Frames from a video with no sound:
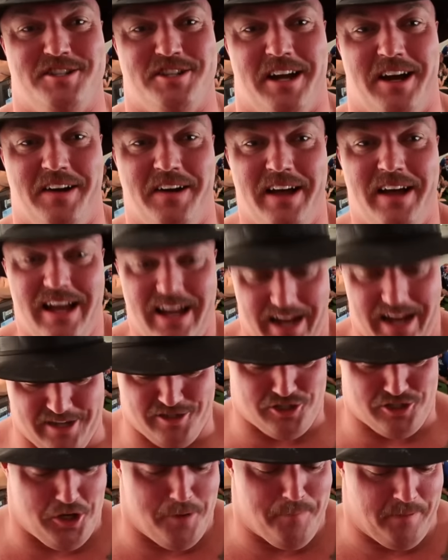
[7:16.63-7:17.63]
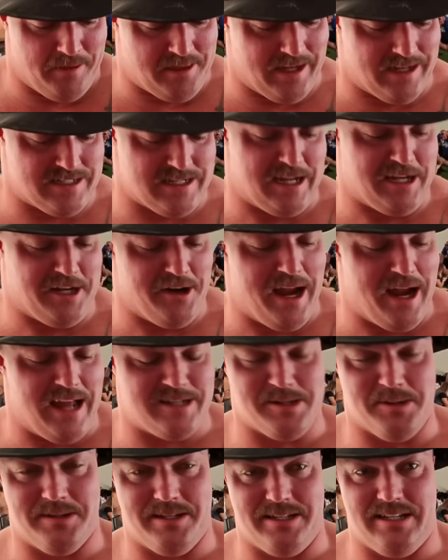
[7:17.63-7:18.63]
show, and stupid things like your
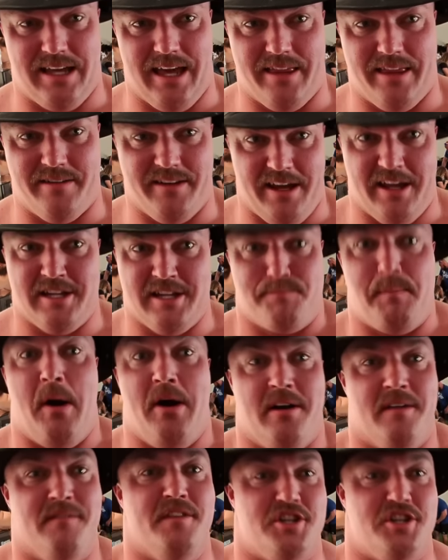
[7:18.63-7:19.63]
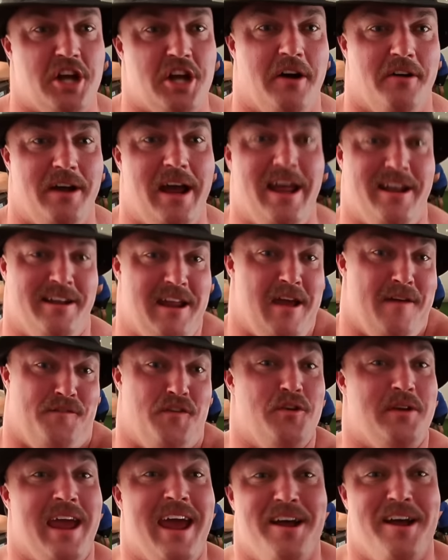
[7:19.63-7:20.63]
hands holding together is part of the show. And if
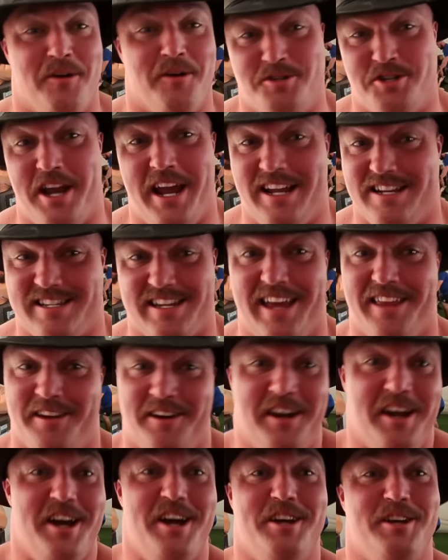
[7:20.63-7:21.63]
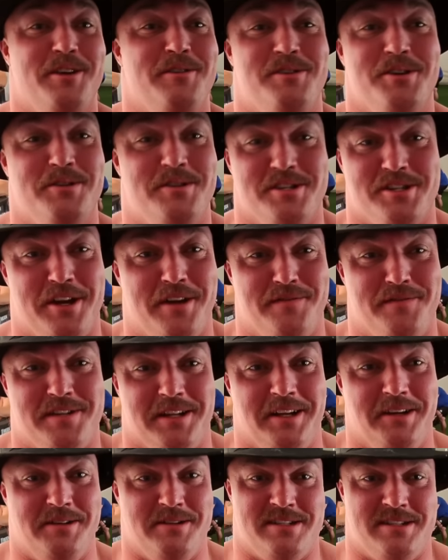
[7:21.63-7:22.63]
you can't hold your hands together, you do deserve to
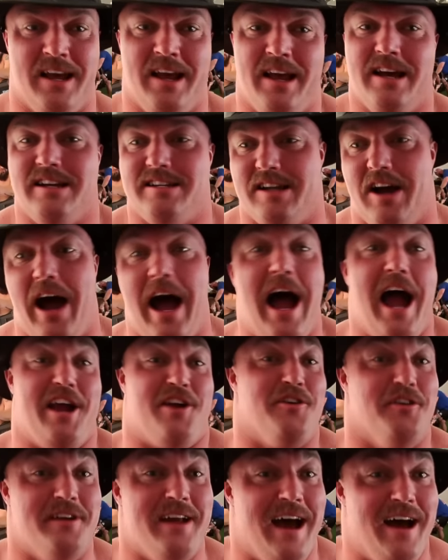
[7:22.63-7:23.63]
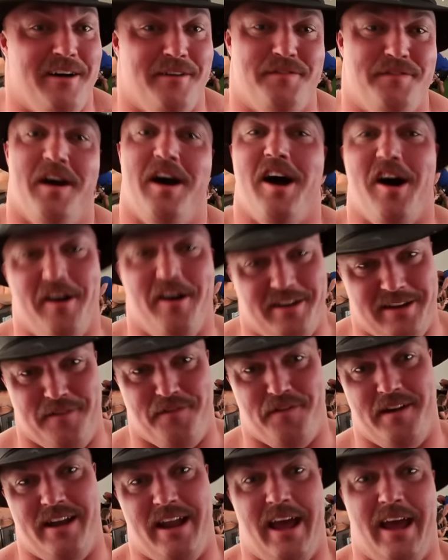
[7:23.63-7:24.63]
lose. So I could have on a
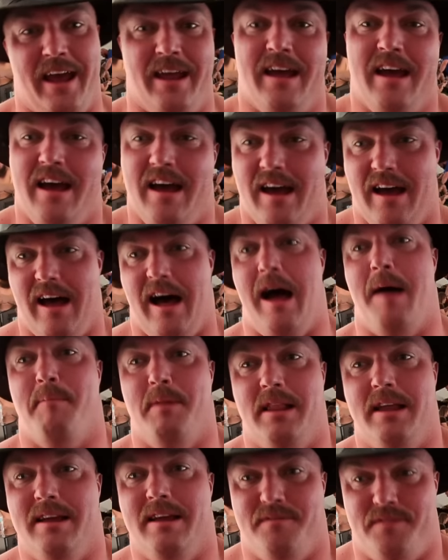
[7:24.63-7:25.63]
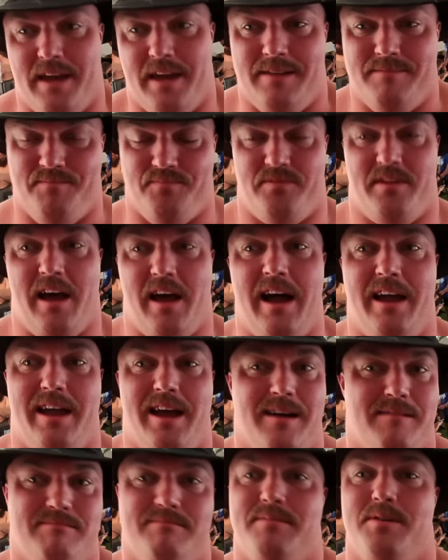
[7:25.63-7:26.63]
different day. I believe that I
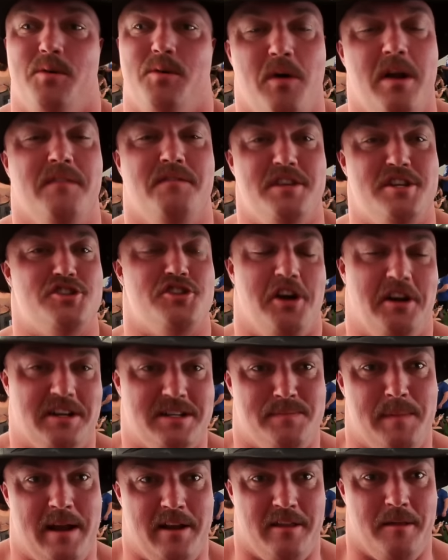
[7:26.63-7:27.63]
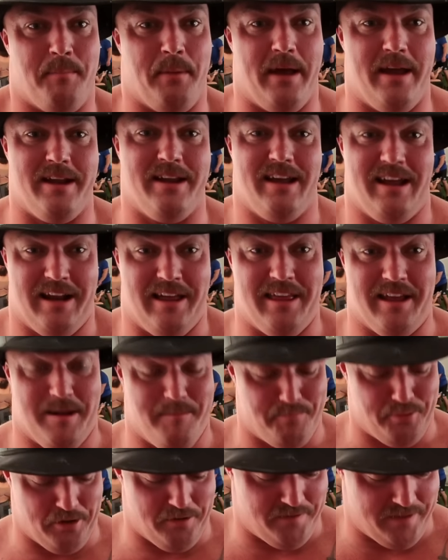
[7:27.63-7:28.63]
am one of the strongest men on the planet, and I think
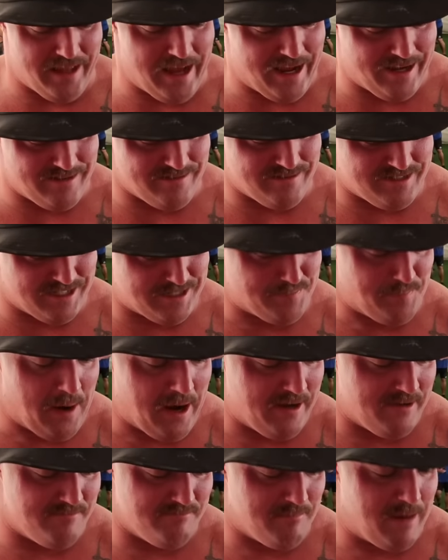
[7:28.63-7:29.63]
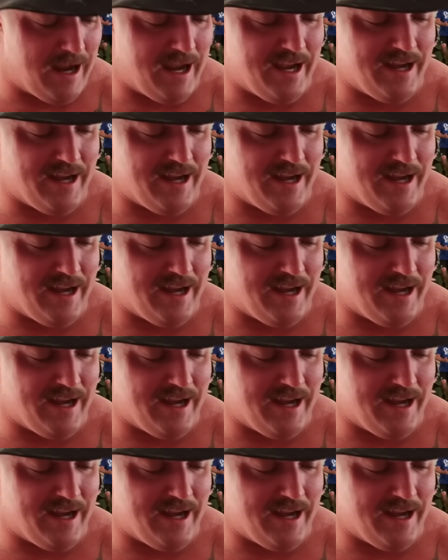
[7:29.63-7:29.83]
I'm proving that despite my